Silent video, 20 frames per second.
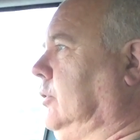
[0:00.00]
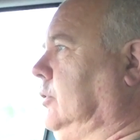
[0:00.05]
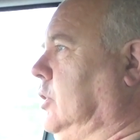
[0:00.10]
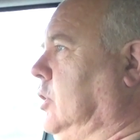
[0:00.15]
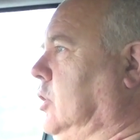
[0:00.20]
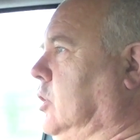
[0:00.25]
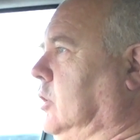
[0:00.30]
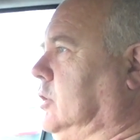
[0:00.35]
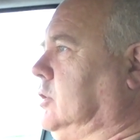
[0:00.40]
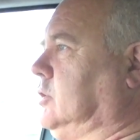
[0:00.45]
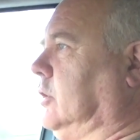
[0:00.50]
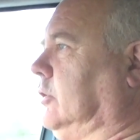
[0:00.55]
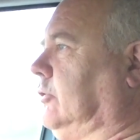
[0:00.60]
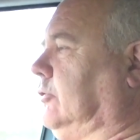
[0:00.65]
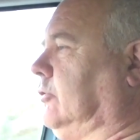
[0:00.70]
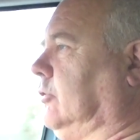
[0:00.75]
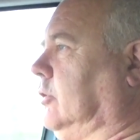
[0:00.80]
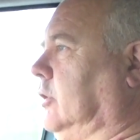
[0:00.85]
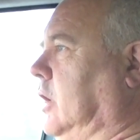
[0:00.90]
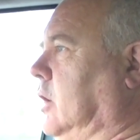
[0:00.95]
you can
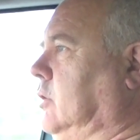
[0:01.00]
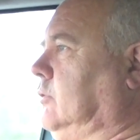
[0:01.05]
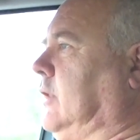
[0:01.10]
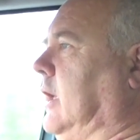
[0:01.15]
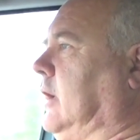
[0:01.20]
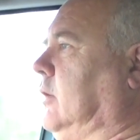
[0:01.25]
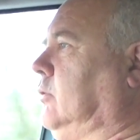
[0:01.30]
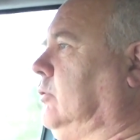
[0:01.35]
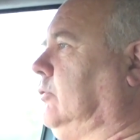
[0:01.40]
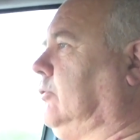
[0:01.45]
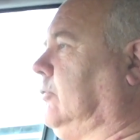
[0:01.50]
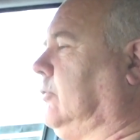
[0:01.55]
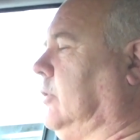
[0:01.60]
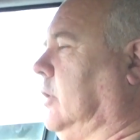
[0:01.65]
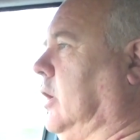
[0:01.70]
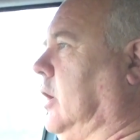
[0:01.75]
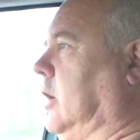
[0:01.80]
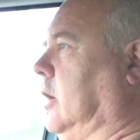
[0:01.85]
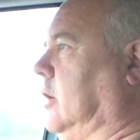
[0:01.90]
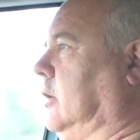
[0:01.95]
just load those
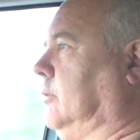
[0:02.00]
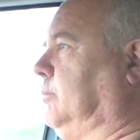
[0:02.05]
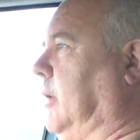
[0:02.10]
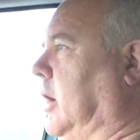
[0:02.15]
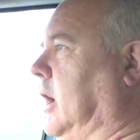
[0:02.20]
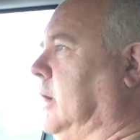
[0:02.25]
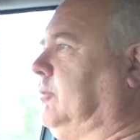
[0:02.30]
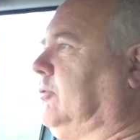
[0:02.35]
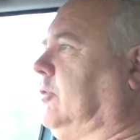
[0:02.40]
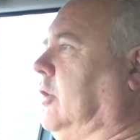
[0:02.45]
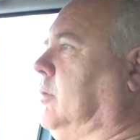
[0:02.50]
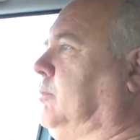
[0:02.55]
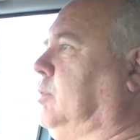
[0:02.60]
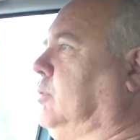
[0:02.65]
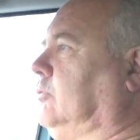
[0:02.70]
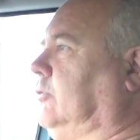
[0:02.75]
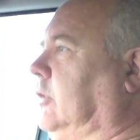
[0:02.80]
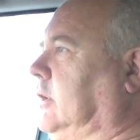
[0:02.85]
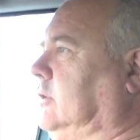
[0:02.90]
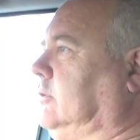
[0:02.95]
pipe
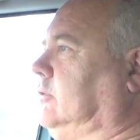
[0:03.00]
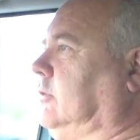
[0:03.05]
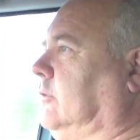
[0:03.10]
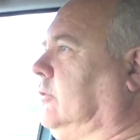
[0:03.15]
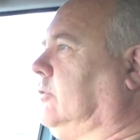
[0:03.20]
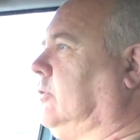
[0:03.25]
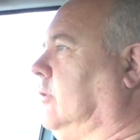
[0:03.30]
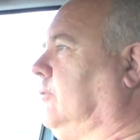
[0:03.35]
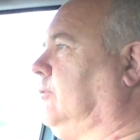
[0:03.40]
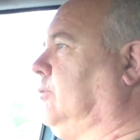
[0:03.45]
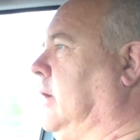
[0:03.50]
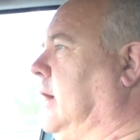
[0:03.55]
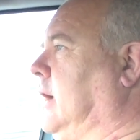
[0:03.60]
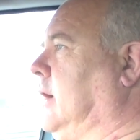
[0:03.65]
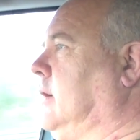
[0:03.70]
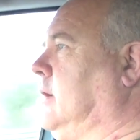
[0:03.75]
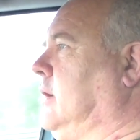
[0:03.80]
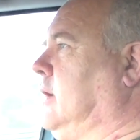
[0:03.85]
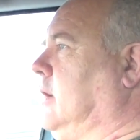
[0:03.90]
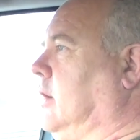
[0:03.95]
samples into the software
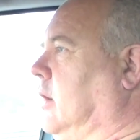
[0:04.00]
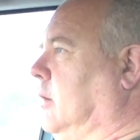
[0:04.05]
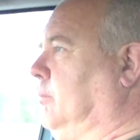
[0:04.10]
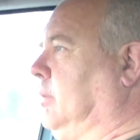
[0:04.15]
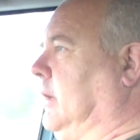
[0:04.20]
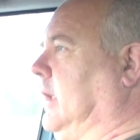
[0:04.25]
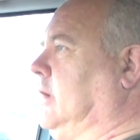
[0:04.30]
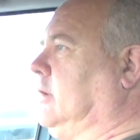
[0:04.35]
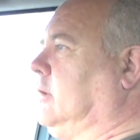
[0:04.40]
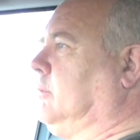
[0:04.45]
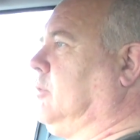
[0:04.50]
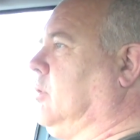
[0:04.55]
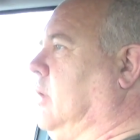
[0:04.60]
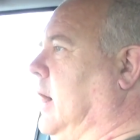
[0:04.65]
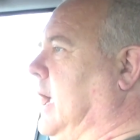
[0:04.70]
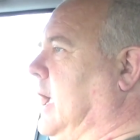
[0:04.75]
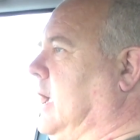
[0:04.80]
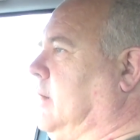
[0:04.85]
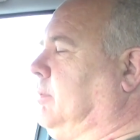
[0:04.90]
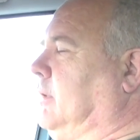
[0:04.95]
and play them
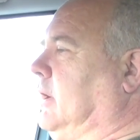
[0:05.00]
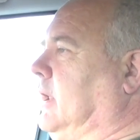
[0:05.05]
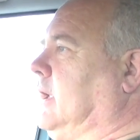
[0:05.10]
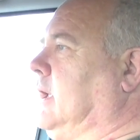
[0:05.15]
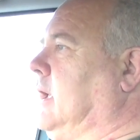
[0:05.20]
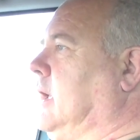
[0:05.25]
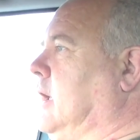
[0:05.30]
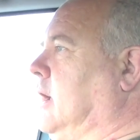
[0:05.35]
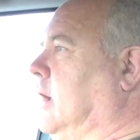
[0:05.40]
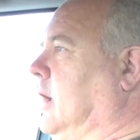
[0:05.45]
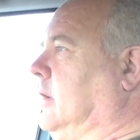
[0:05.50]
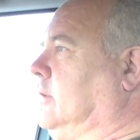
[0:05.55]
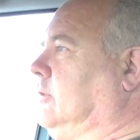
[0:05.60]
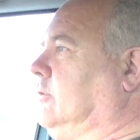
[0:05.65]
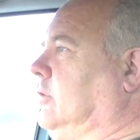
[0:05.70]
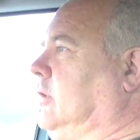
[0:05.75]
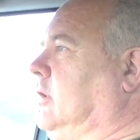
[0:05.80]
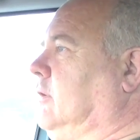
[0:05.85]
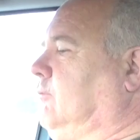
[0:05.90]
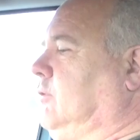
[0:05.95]
quite happily. And
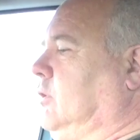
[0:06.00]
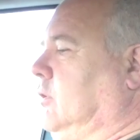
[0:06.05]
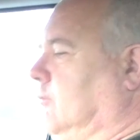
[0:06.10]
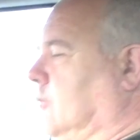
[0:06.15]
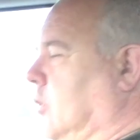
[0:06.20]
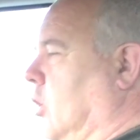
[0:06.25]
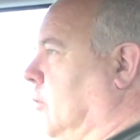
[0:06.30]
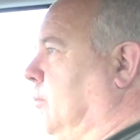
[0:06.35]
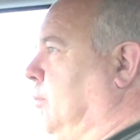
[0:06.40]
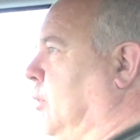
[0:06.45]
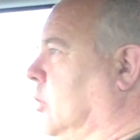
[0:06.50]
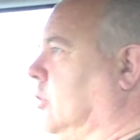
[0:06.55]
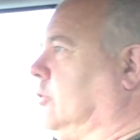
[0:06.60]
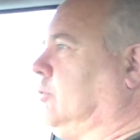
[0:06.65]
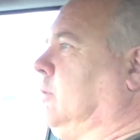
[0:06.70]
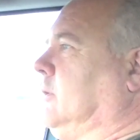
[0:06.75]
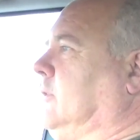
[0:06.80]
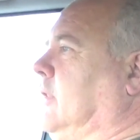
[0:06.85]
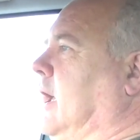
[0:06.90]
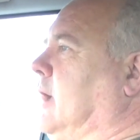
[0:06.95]
if you've got
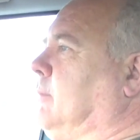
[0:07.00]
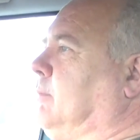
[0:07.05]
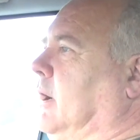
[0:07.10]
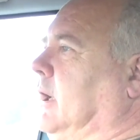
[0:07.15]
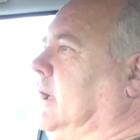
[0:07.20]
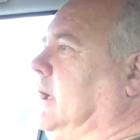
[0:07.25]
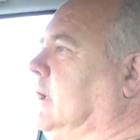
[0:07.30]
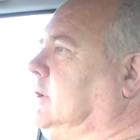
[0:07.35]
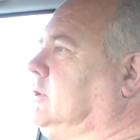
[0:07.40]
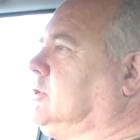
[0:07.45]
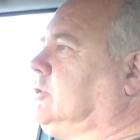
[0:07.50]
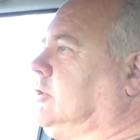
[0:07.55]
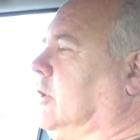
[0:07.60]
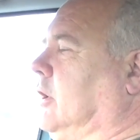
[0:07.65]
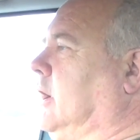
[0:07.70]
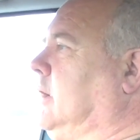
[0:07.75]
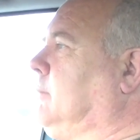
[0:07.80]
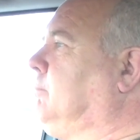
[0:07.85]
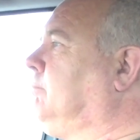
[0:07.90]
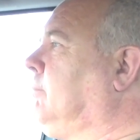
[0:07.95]
bored with that by
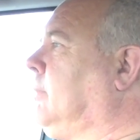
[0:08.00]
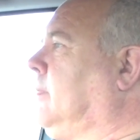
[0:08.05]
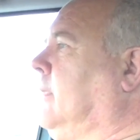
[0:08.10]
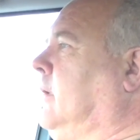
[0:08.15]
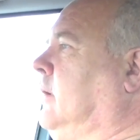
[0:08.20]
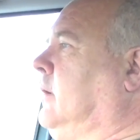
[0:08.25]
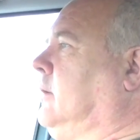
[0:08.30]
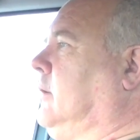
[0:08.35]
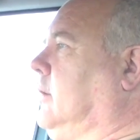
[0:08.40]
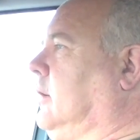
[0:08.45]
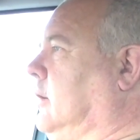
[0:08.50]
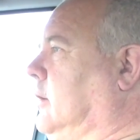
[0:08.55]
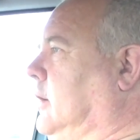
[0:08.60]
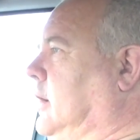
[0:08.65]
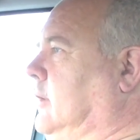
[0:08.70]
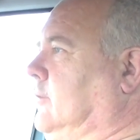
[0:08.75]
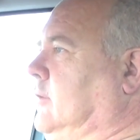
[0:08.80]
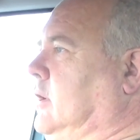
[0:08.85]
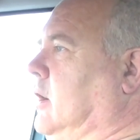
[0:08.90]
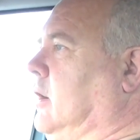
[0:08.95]
lunchtime,
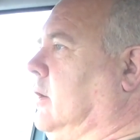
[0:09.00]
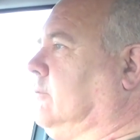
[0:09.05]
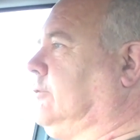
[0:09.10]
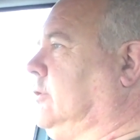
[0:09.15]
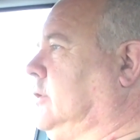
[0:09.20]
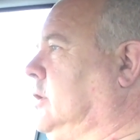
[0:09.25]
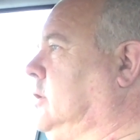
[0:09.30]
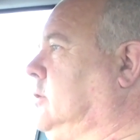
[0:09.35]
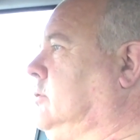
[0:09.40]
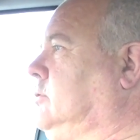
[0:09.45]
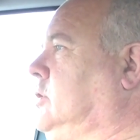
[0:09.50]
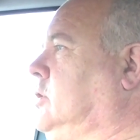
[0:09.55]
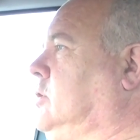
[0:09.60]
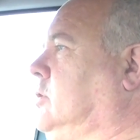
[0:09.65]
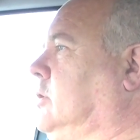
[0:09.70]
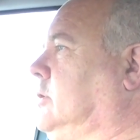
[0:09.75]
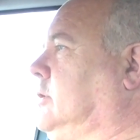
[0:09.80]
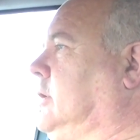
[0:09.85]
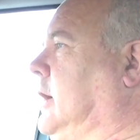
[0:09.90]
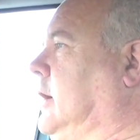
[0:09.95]
in the afternoon you
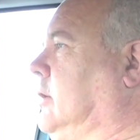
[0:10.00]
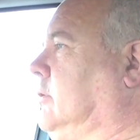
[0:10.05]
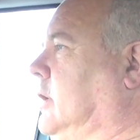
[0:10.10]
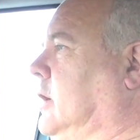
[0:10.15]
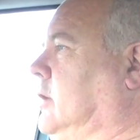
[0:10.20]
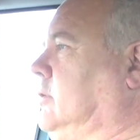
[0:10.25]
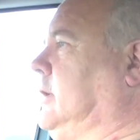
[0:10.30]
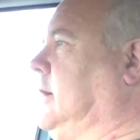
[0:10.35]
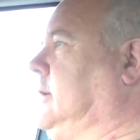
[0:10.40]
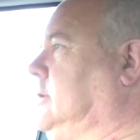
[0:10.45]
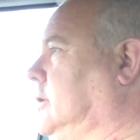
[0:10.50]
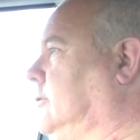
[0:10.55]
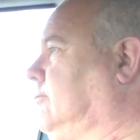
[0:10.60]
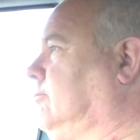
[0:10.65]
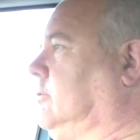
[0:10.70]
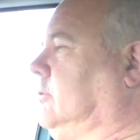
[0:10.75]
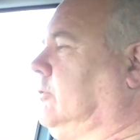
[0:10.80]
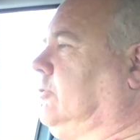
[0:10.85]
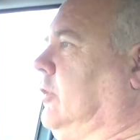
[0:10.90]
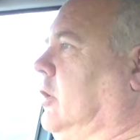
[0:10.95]
can download a
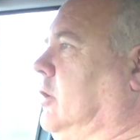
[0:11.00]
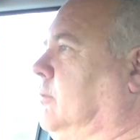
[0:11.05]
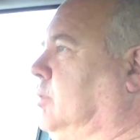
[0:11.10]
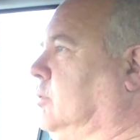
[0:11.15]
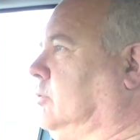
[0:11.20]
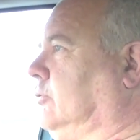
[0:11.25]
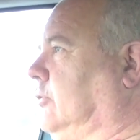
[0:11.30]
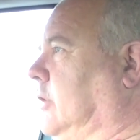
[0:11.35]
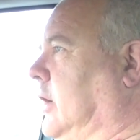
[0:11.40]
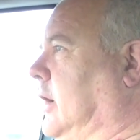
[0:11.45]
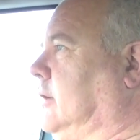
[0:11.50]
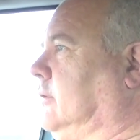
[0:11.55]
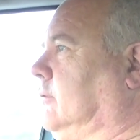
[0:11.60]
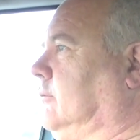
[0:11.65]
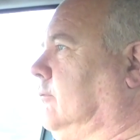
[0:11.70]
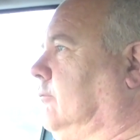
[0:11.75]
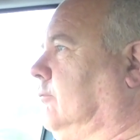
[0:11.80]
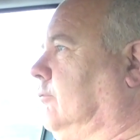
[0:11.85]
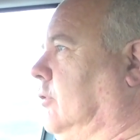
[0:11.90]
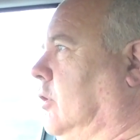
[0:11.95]
different sample set
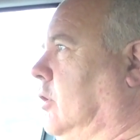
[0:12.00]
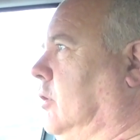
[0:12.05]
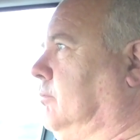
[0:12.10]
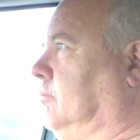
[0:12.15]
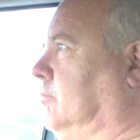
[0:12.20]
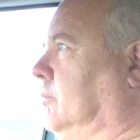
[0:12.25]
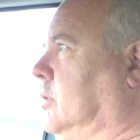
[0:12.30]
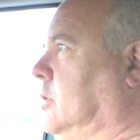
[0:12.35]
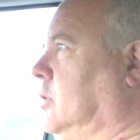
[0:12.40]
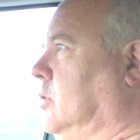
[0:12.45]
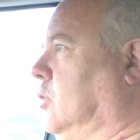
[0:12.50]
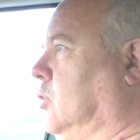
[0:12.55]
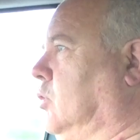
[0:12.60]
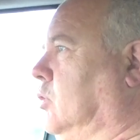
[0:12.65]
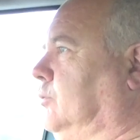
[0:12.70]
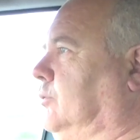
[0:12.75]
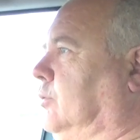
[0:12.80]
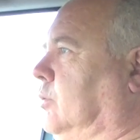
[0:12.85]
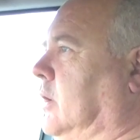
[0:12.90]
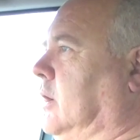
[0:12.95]
from
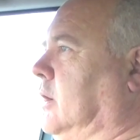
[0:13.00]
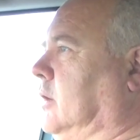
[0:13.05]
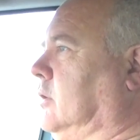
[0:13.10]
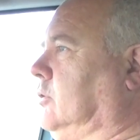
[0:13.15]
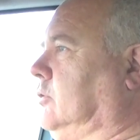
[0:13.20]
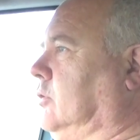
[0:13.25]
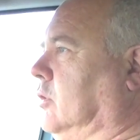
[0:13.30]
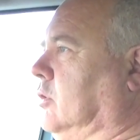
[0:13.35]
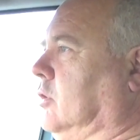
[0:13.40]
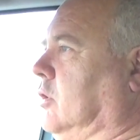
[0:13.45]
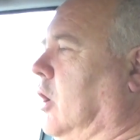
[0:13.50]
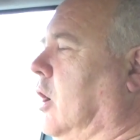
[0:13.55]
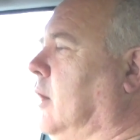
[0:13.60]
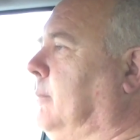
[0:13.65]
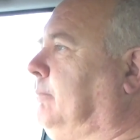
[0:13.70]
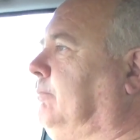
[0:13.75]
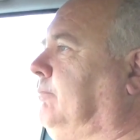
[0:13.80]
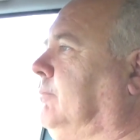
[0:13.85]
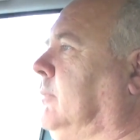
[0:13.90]
hauptwerk.com